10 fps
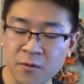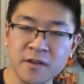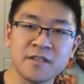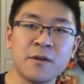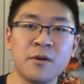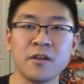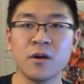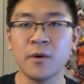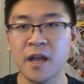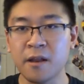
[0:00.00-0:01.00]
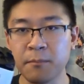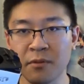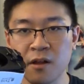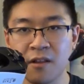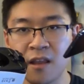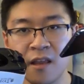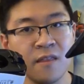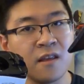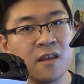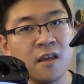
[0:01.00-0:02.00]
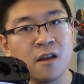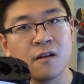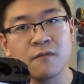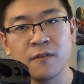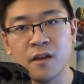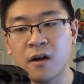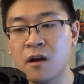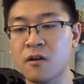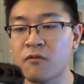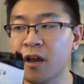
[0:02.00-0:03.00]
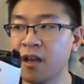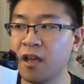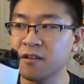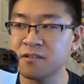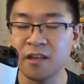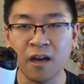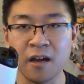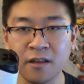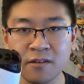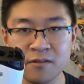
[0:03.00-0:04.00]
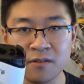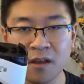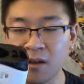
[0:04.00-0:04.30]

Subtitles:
was I went and go ahead and plugged in the Gear VR right into the Oculus,